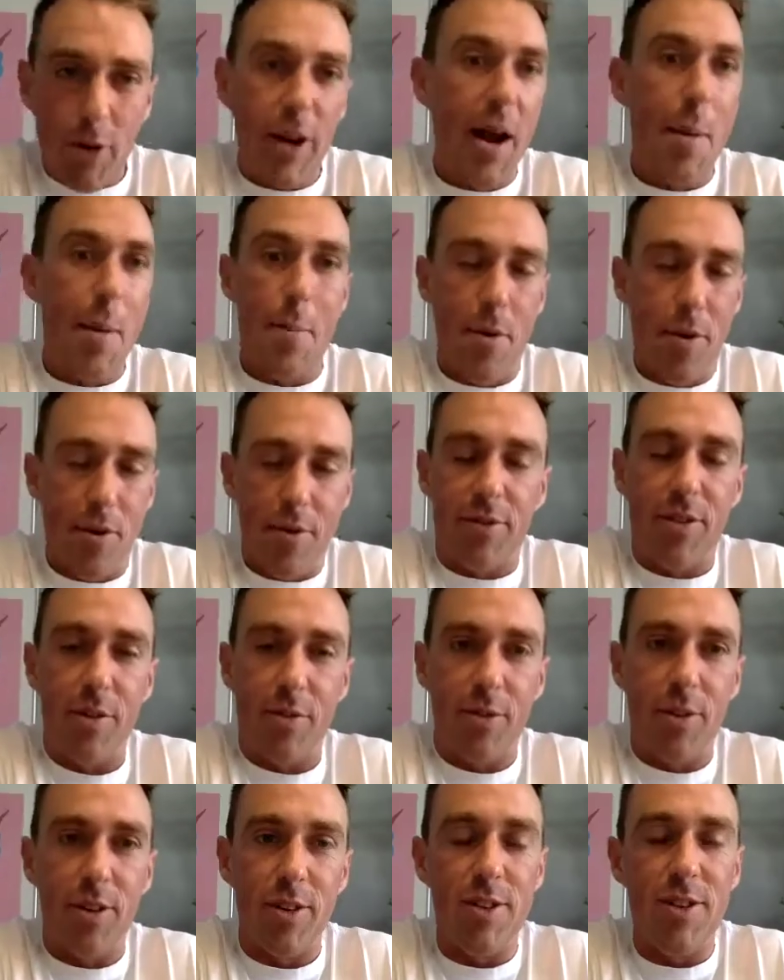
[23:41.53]
number of
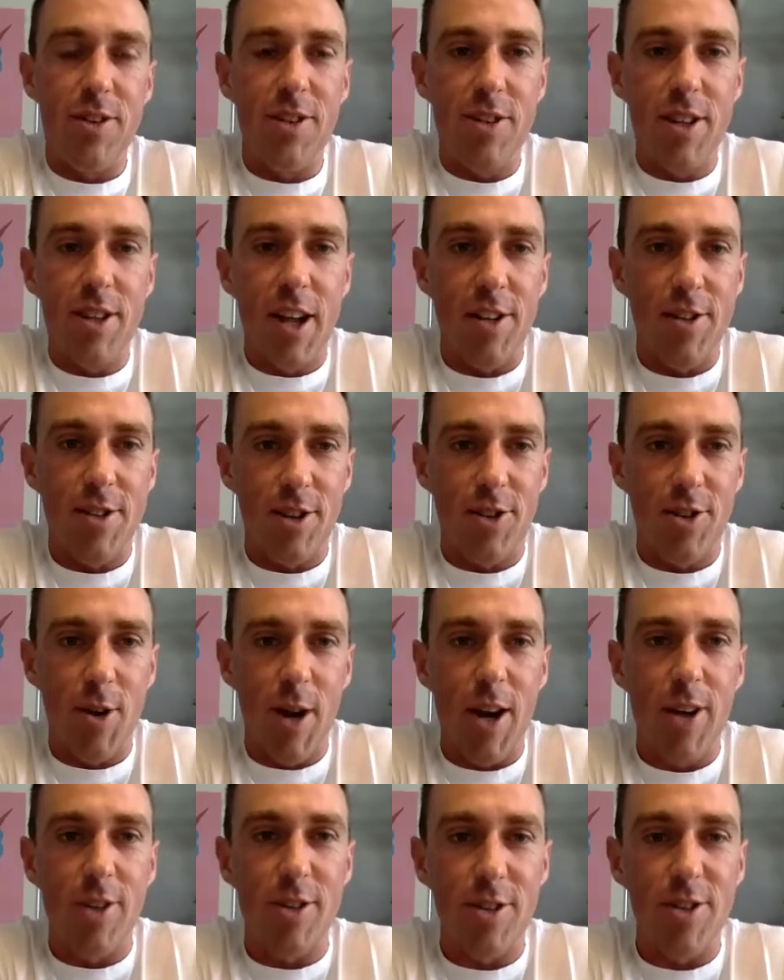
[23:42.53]
different
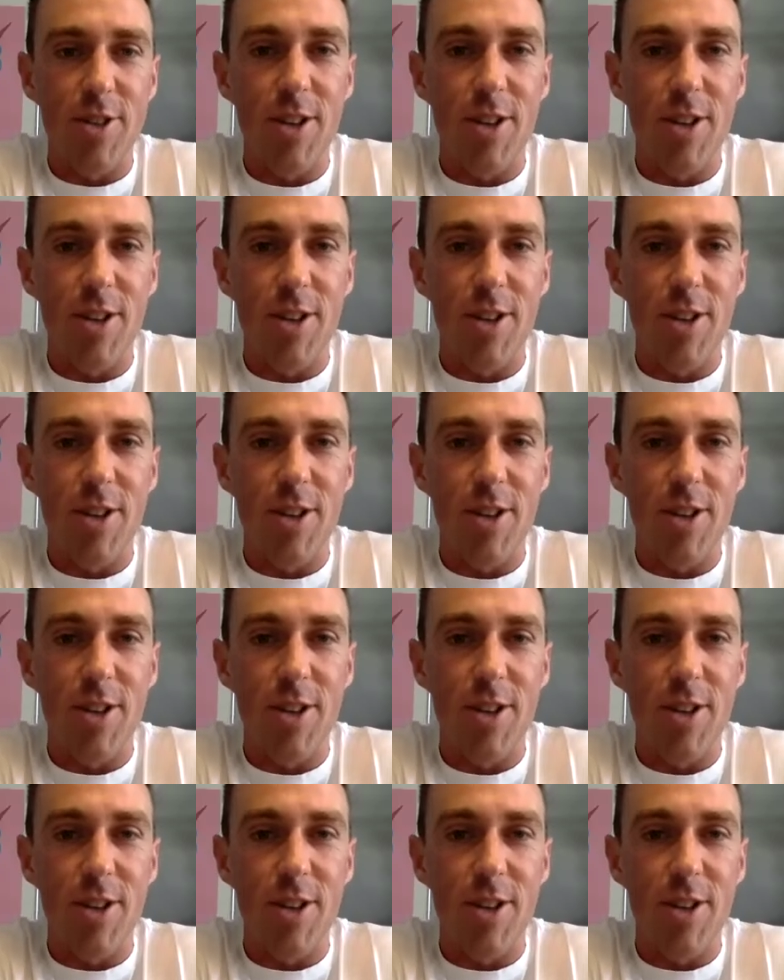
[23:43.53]
situations.